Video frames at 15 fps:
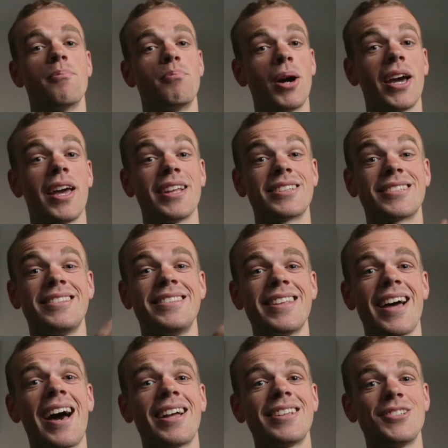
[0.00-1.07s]
But it's
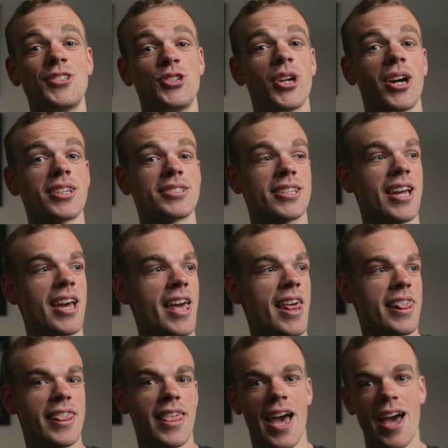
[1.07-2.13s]
not just
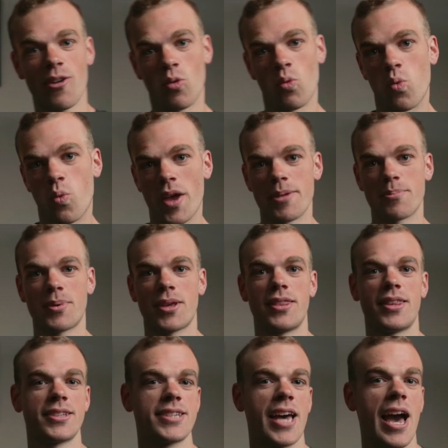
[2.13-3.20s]
that whip
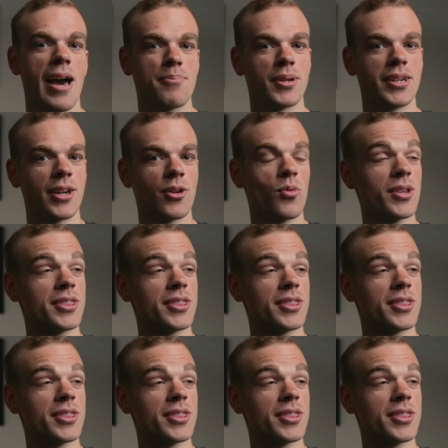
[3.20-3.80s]
that's happening.